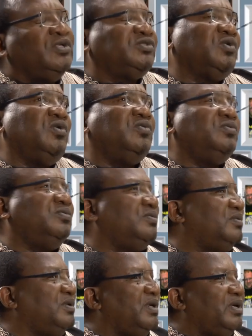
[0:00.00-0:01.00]

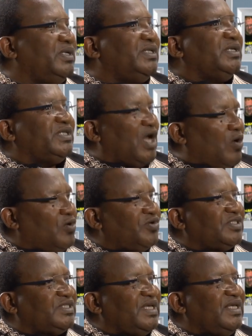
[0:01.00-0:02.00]
So there are all
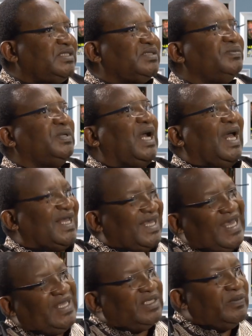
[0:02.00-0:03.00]
those things.
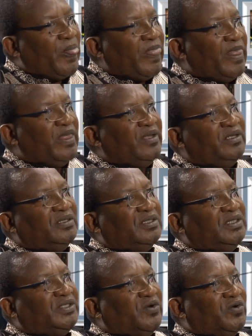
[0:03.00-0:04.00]
Again,
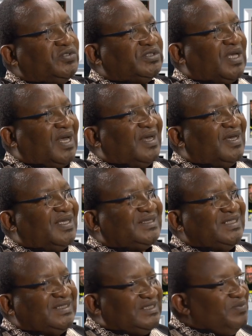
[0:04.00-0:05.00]
those are
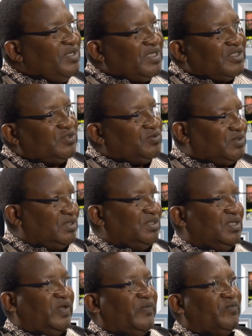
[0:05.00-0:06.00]
systemic issues,
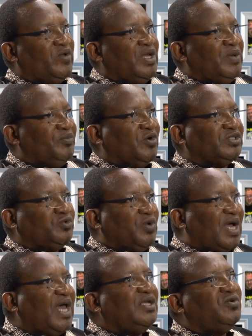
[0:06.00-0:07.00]
because
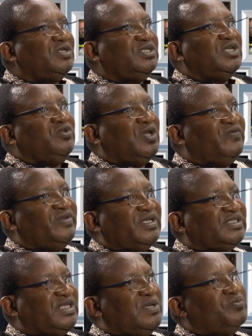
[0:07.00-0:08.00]
we can't continue having
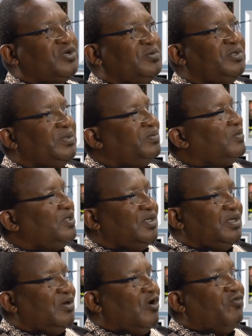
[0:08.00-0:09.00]
the same problem
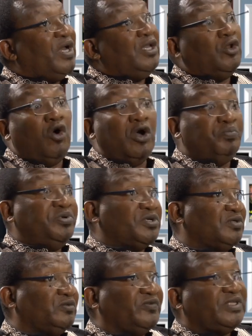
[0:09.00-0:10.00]
over a long
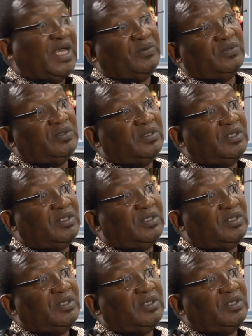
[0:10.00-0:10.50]
period of time.